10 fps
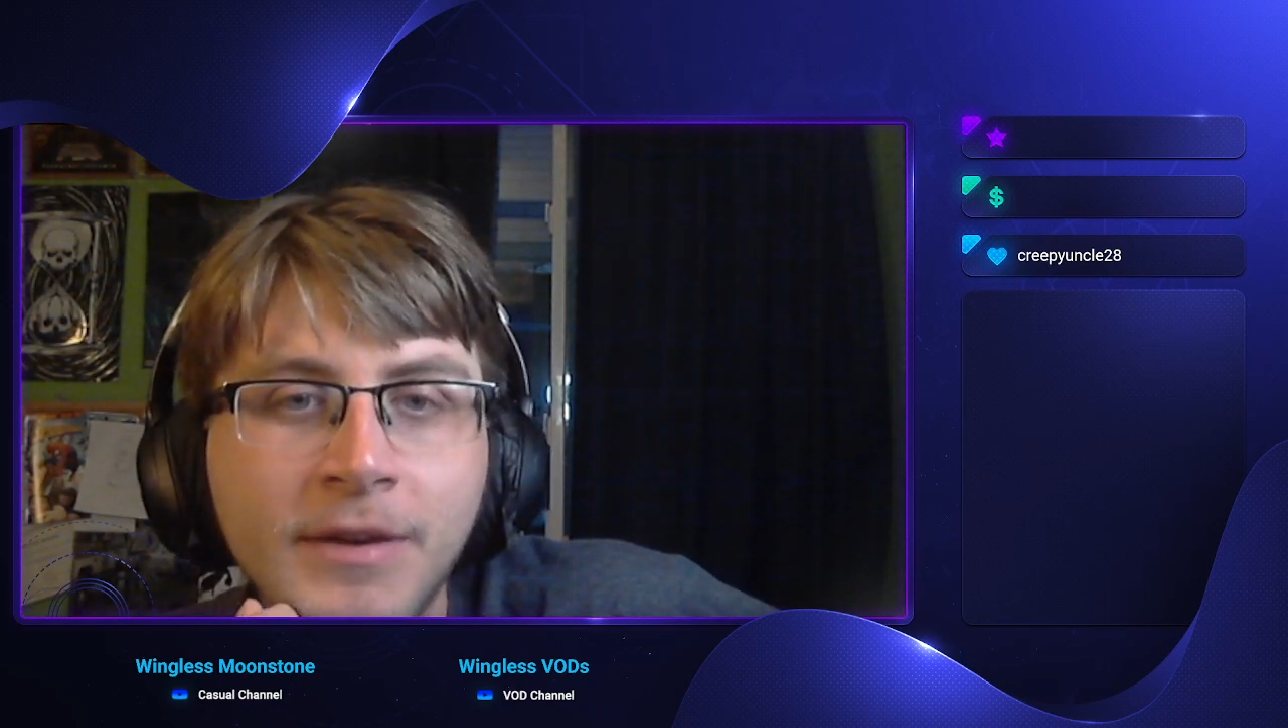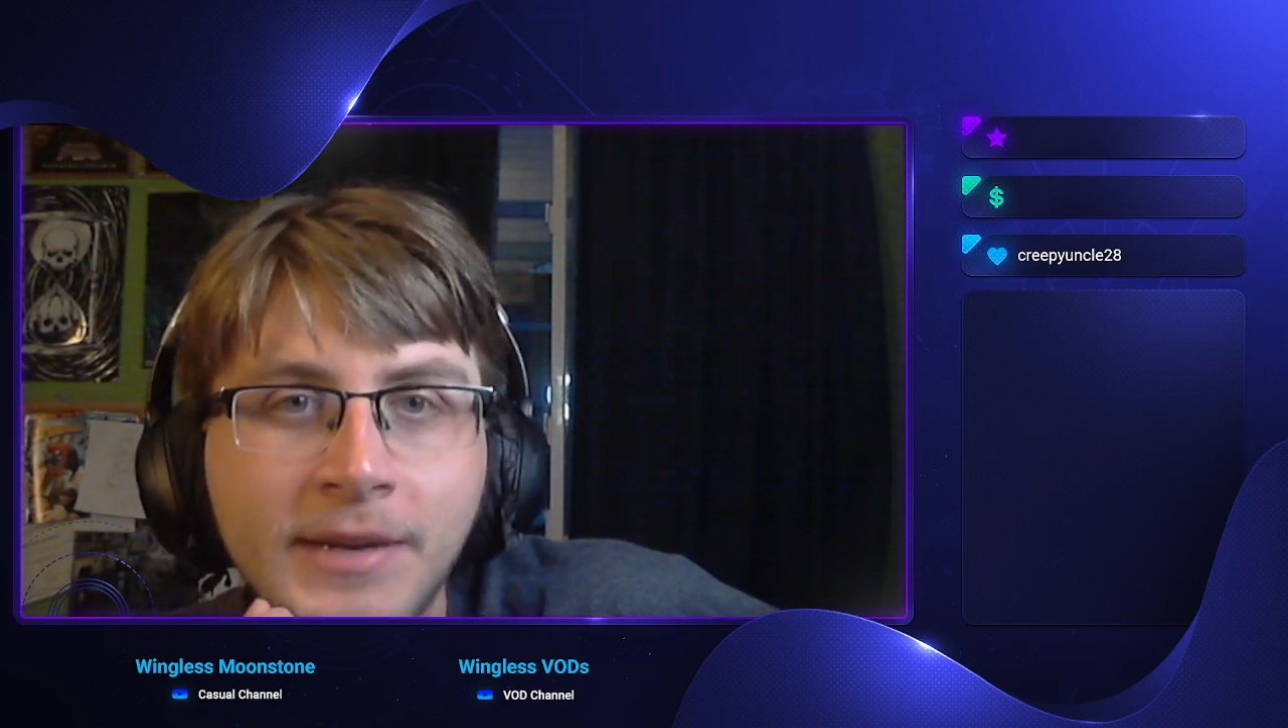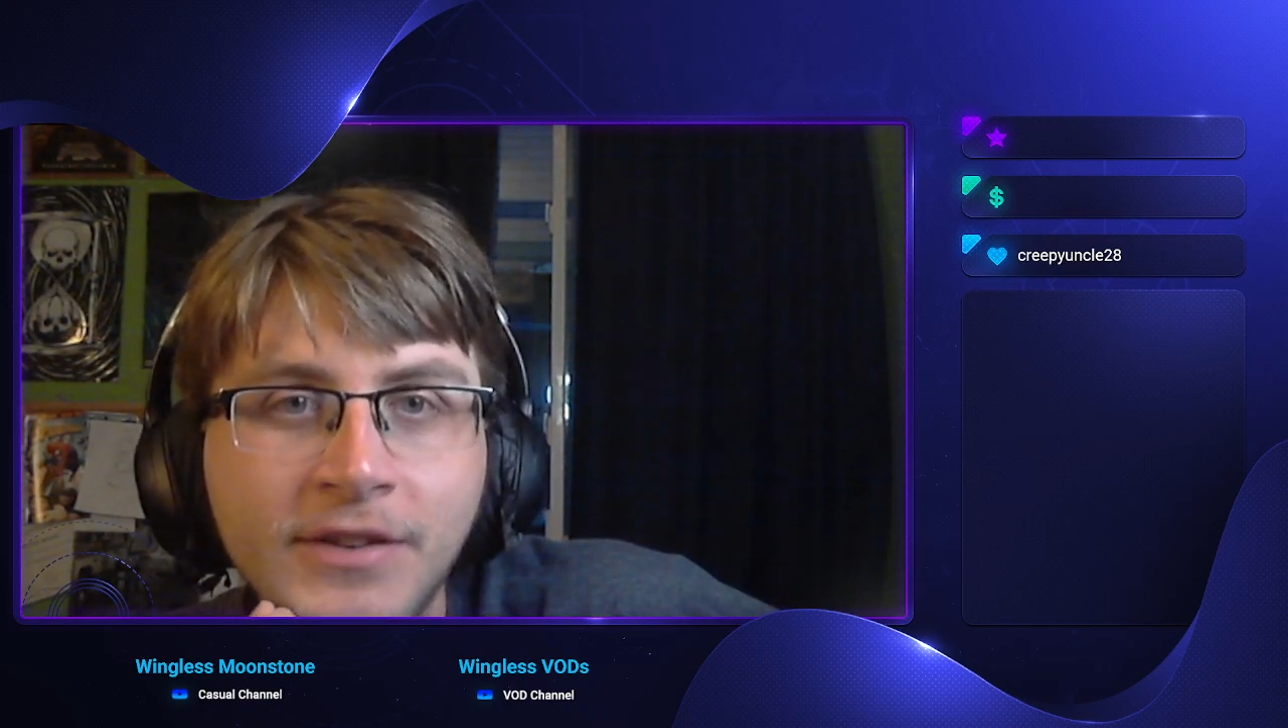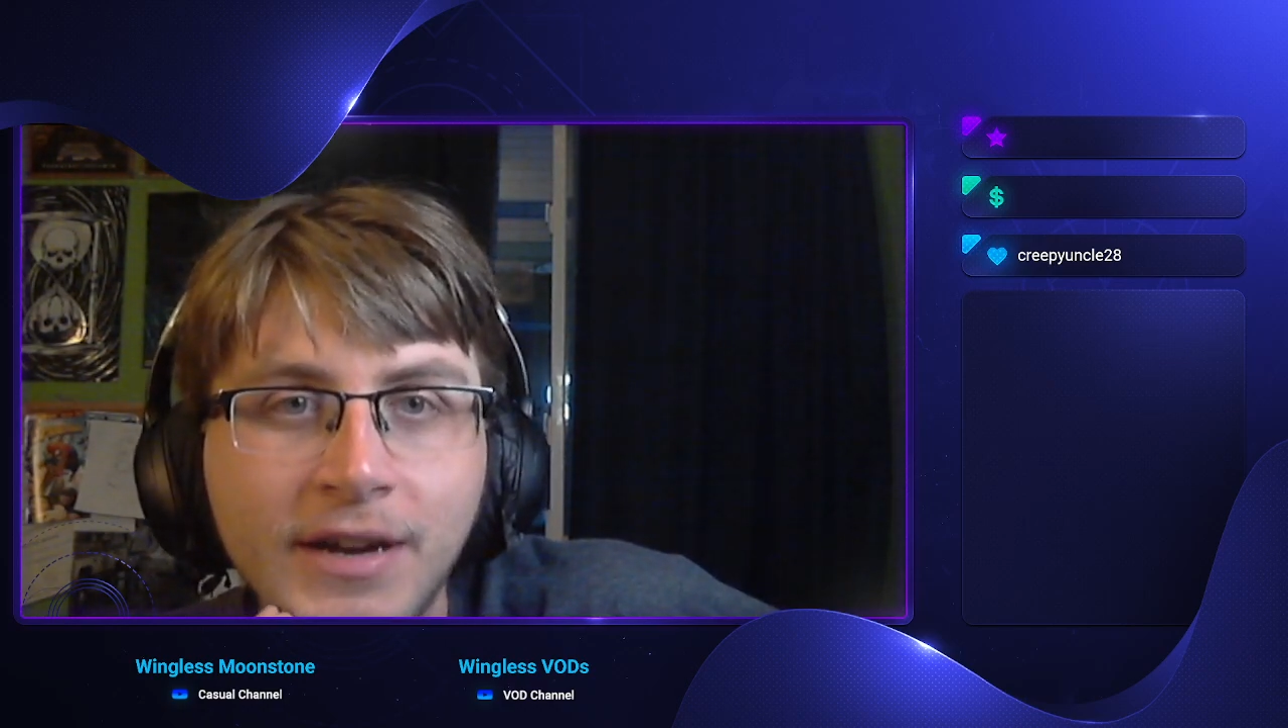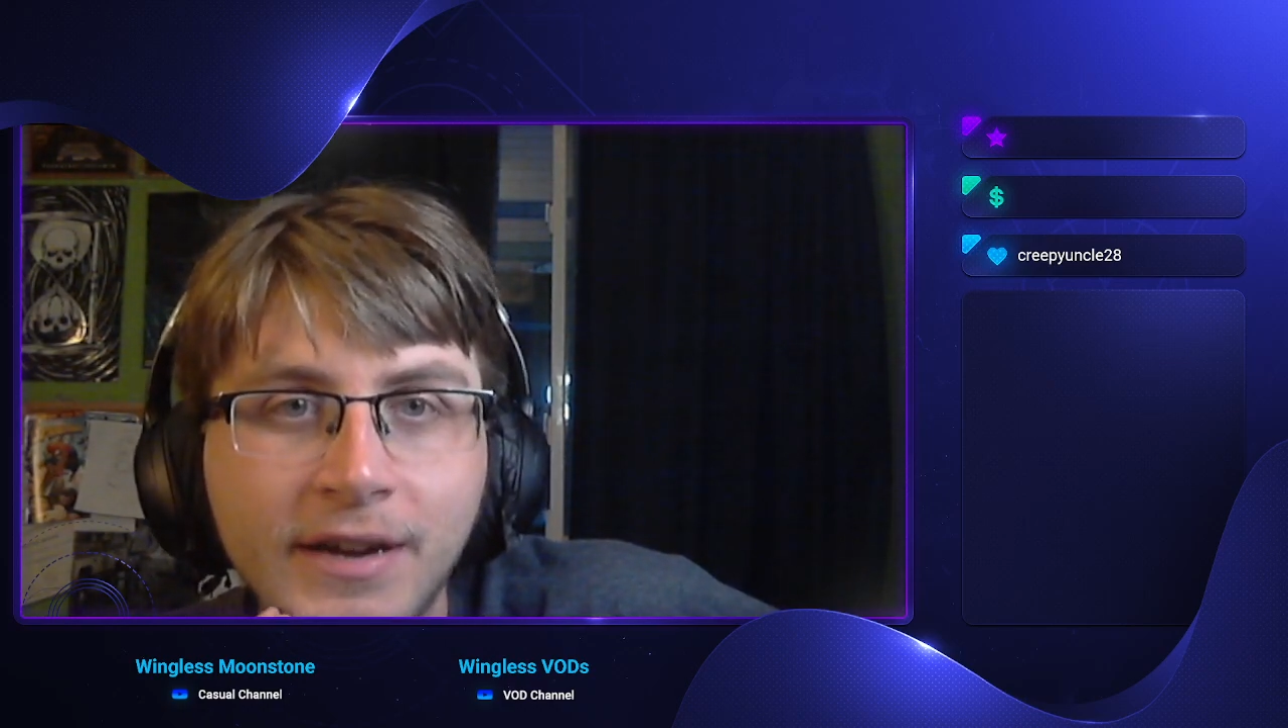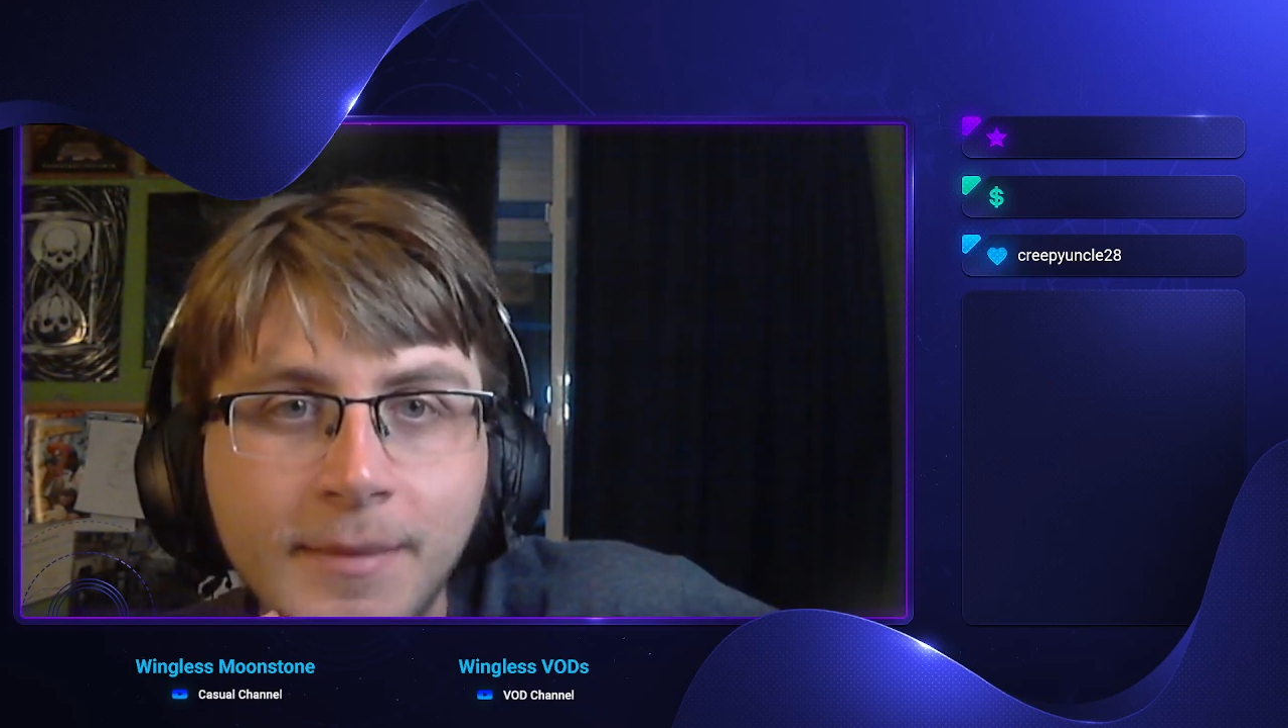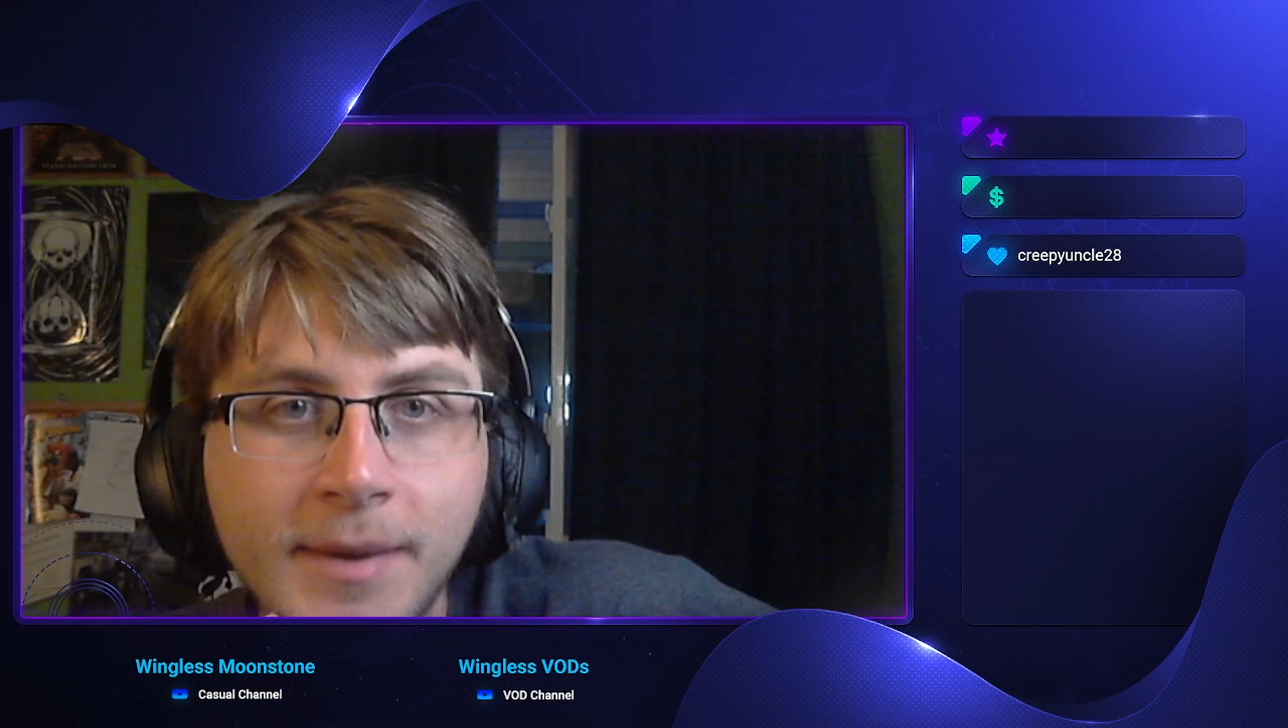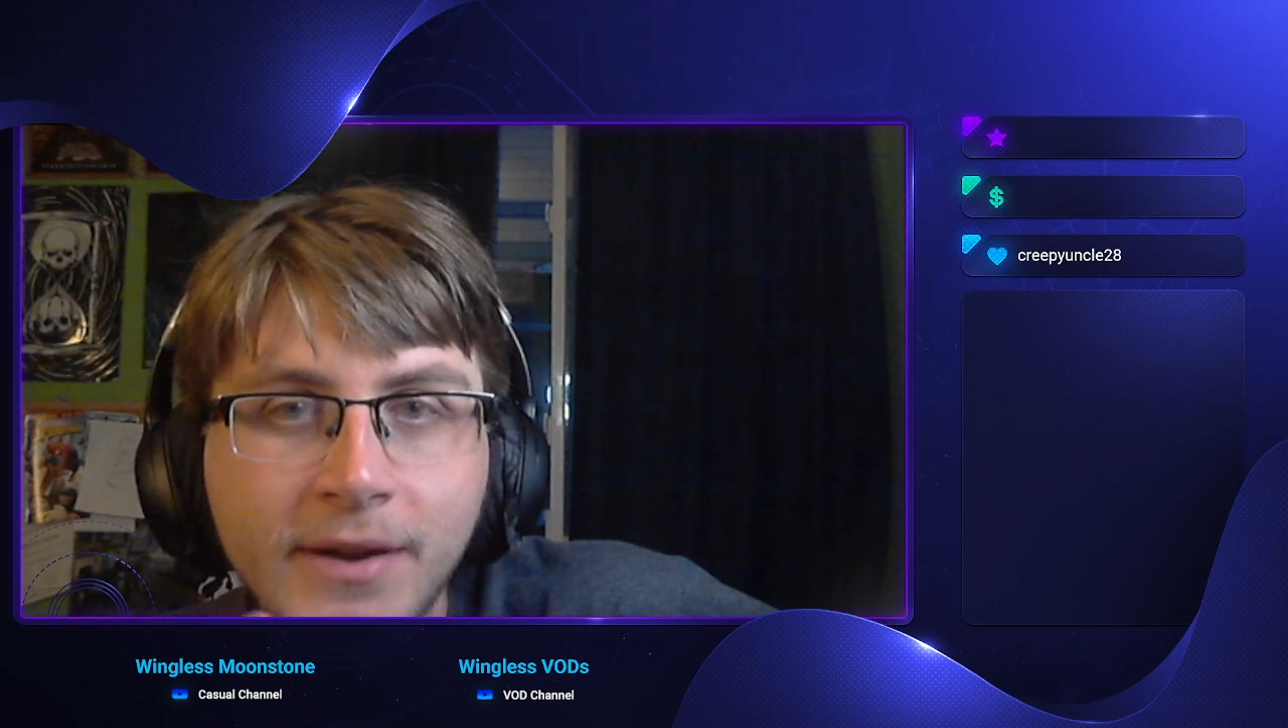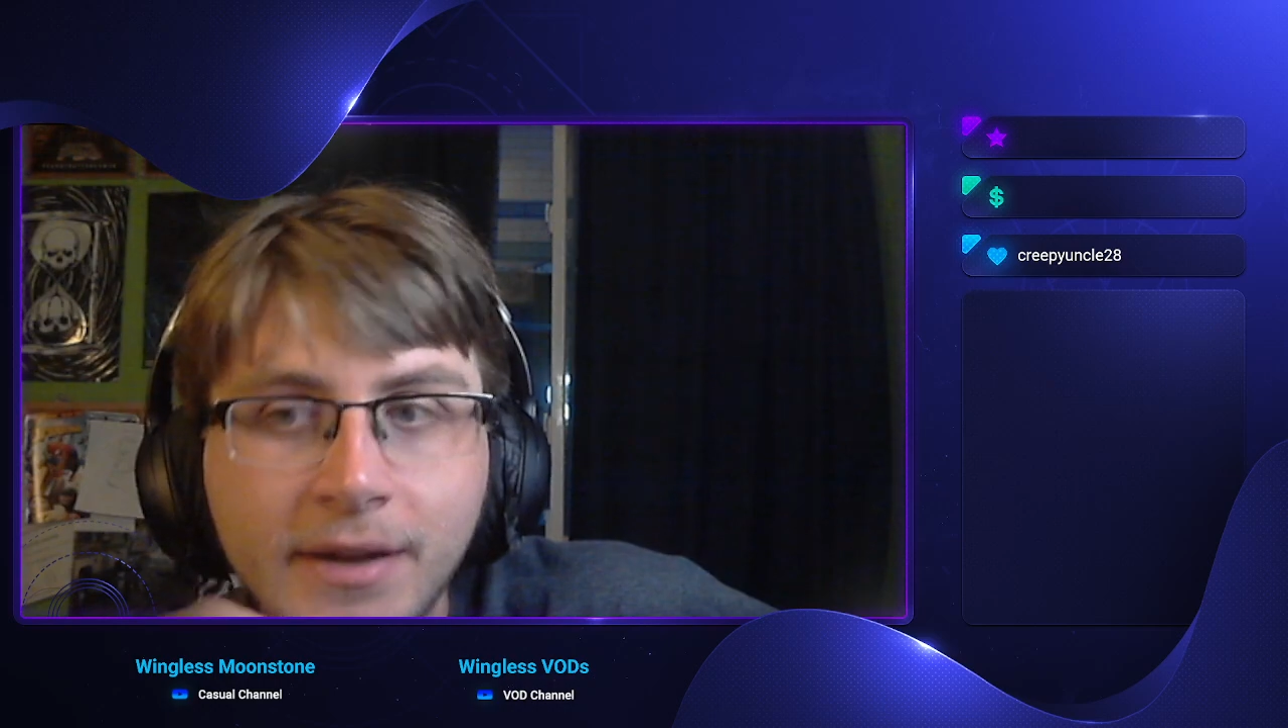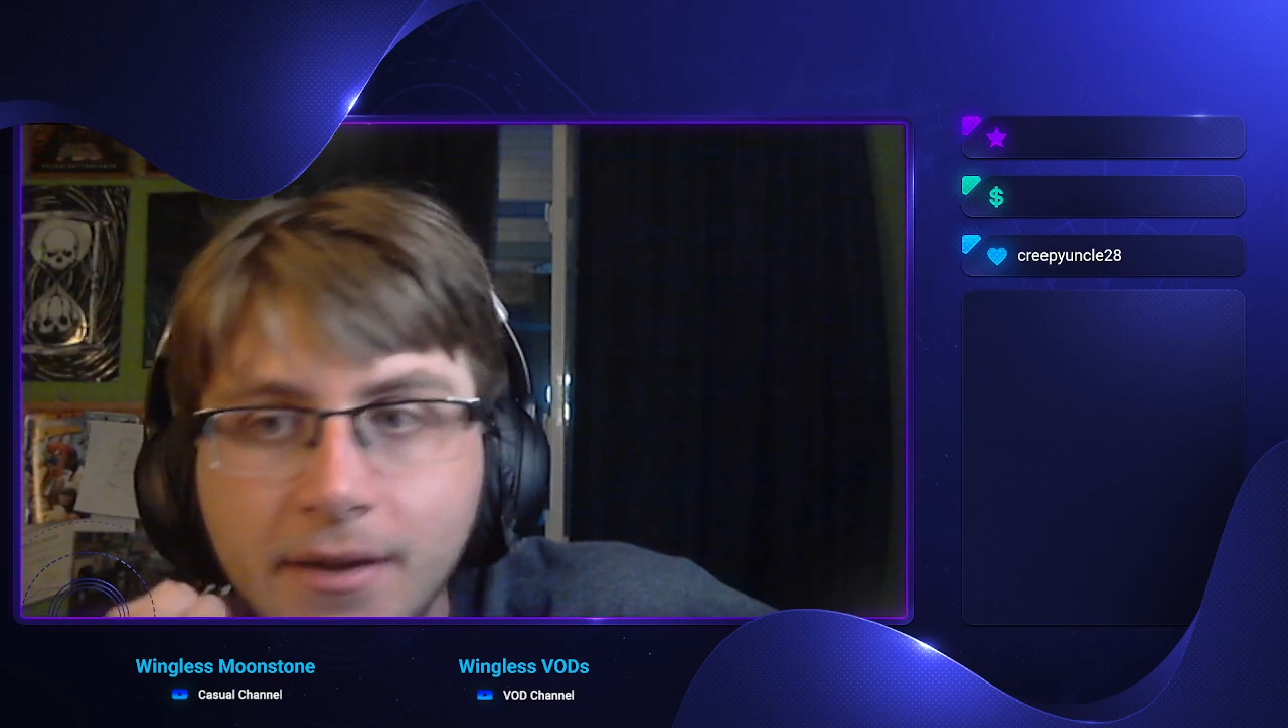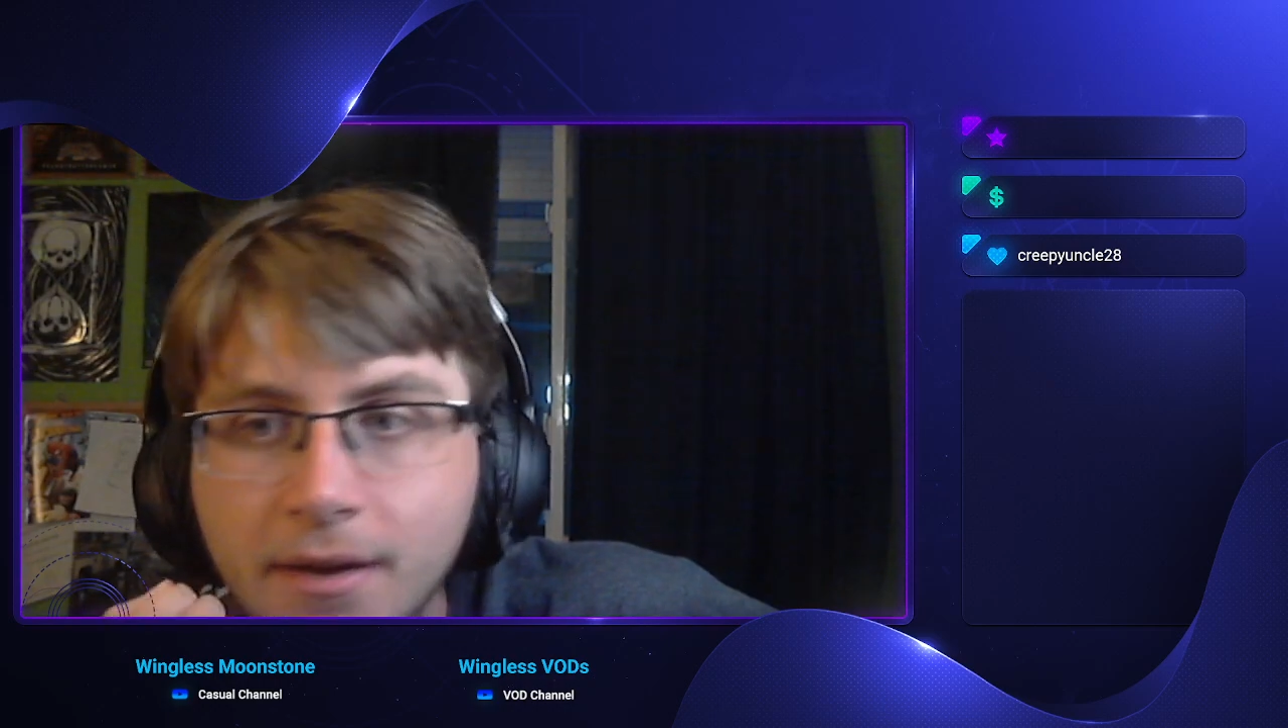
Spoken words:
to be talking about it.